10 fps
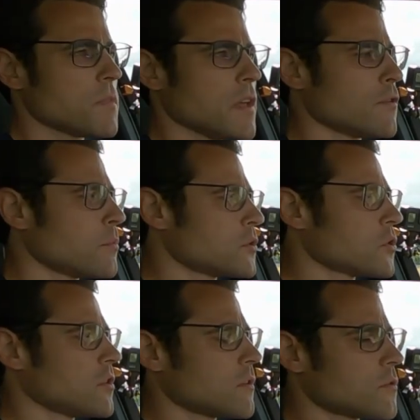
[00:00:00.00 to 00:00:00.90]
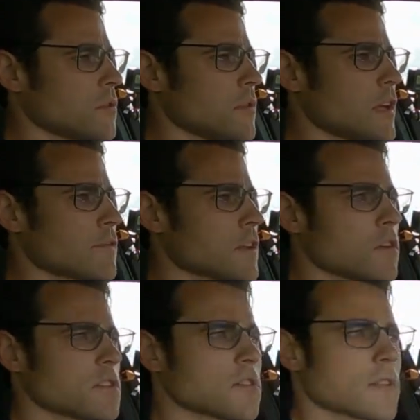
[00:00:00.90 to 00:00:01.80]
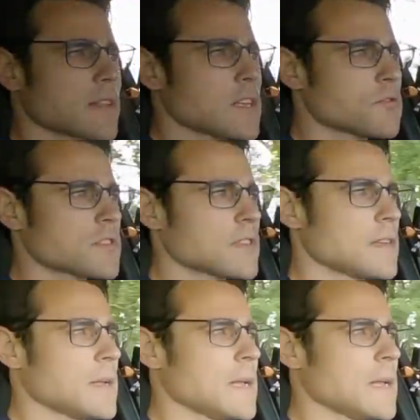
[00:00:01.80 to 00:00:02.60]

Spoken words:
If I would turn onto the left now, it's not that dangerous.